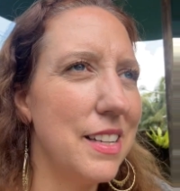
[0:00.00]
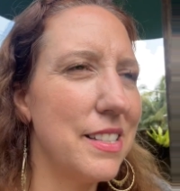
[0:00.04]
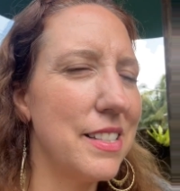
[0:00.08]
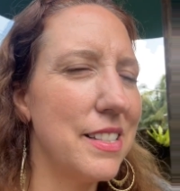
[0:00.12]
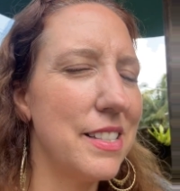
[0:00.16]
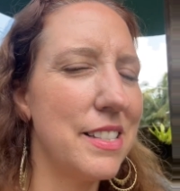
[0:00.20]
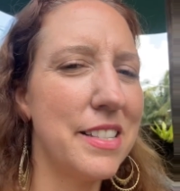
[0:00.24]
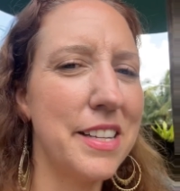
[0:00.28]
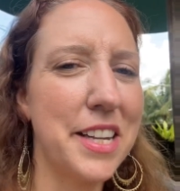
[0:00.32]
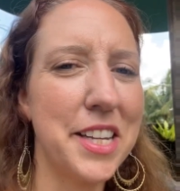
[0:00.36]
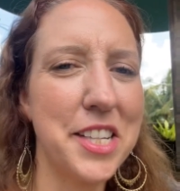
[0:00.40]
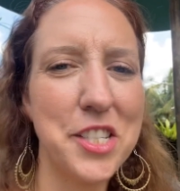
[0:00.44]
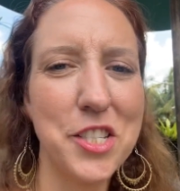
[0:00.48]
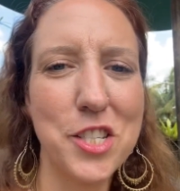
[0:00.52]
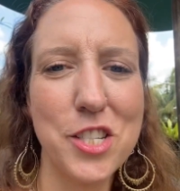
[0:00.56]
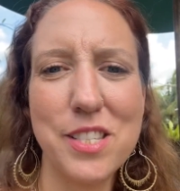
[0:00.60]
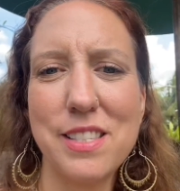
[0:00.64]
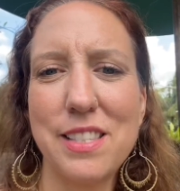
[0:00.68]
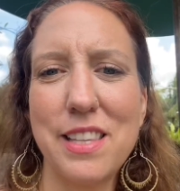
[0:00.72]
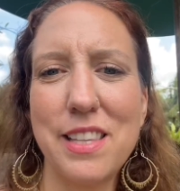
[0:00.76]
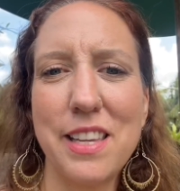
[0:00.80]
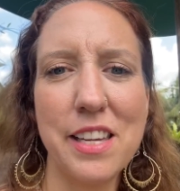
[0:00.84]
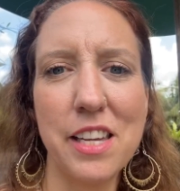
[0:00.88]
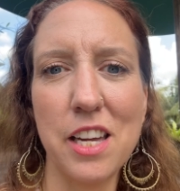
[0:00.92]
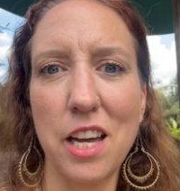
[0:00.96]
It's not
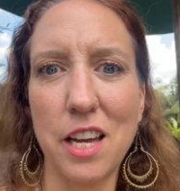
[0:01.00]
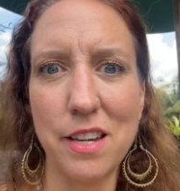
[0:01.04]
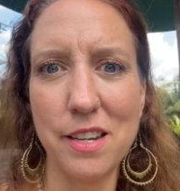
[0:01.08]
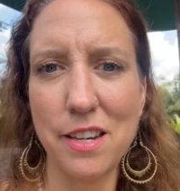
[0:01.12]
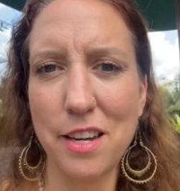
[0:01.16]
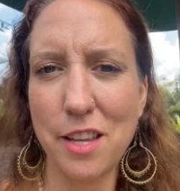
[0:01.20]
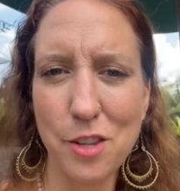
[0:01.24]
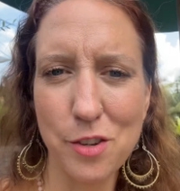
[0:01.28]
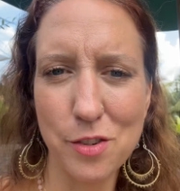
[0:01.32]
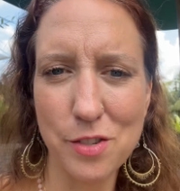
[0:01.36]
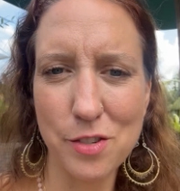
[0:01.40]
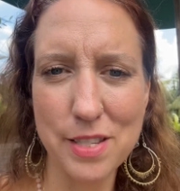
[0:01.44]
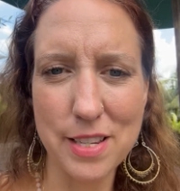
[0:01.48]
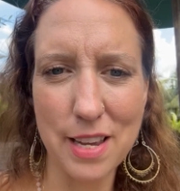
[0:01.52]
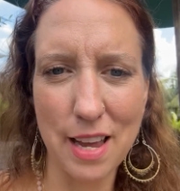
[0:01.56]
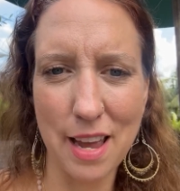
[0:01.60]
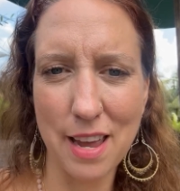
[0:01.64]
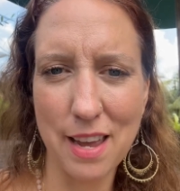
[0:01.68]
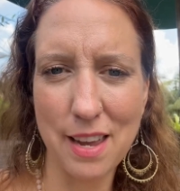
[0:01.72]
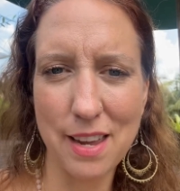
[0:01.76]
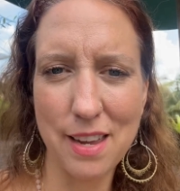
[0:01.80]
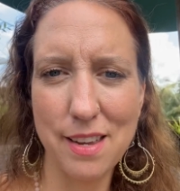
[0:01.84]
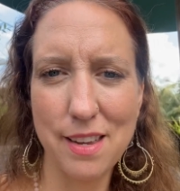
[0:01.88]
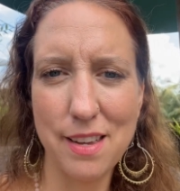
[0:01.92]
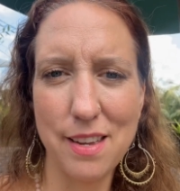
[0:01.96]
just like another
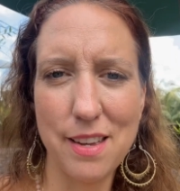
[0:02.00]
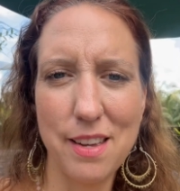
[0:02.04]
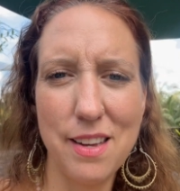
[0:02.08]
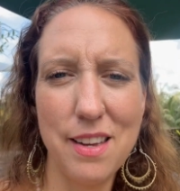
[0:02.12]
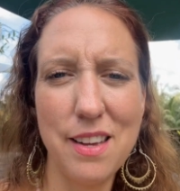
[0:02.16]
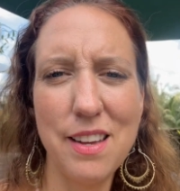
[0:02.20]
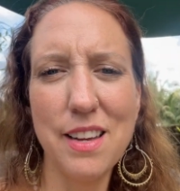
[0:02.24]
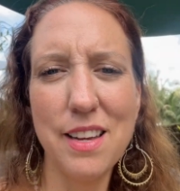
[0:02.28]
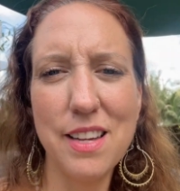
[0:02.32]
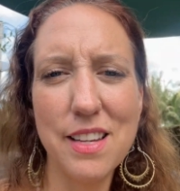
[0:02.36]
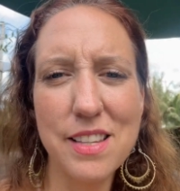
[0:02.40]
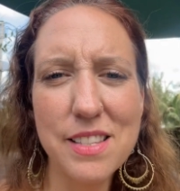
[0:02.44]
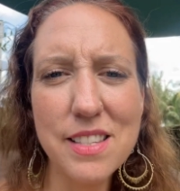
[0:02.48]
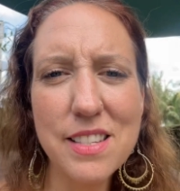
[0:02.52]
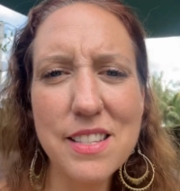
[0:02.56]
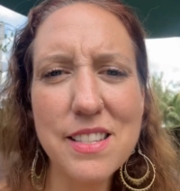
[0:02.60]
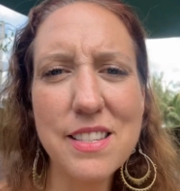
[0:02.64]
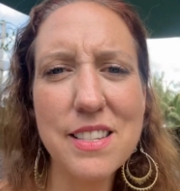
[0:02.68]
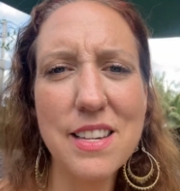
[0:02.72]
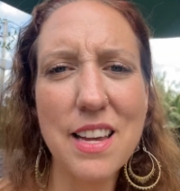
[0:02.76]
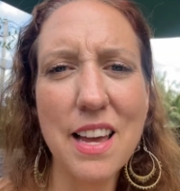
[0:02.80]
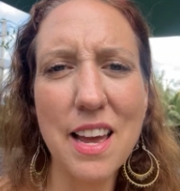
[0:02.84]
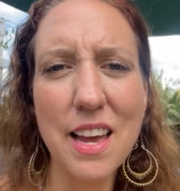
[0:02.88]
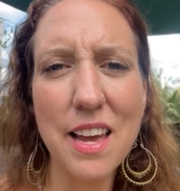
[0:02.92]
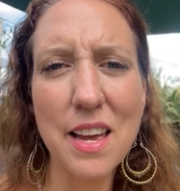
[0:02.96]
day. It's a
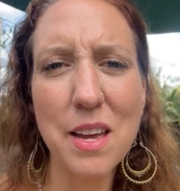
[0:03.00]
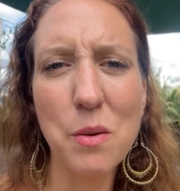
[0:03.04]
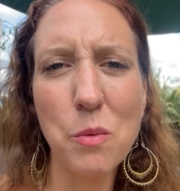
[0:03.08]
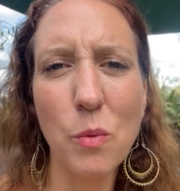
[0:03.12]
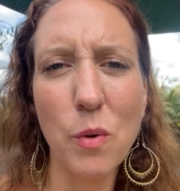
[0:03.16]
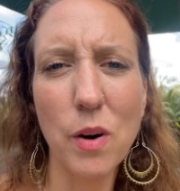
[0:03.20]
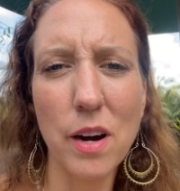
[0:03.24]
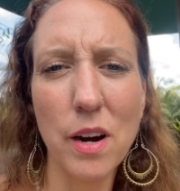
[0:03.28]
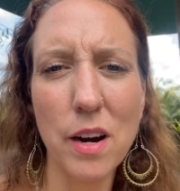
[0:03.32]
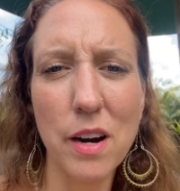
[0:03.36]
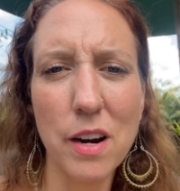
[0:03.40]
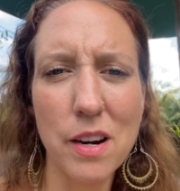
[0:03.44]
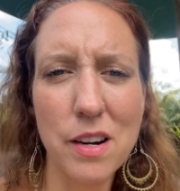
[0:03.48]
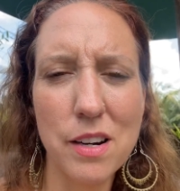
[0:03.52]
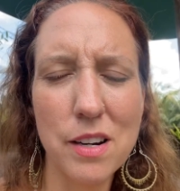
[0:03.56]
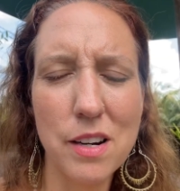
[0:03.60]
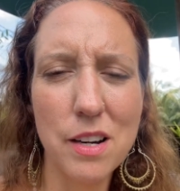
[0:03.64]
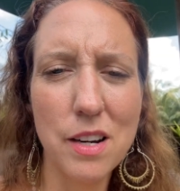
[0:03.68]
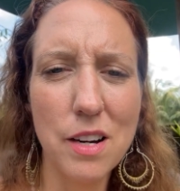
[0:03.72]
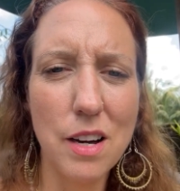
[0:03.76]
day where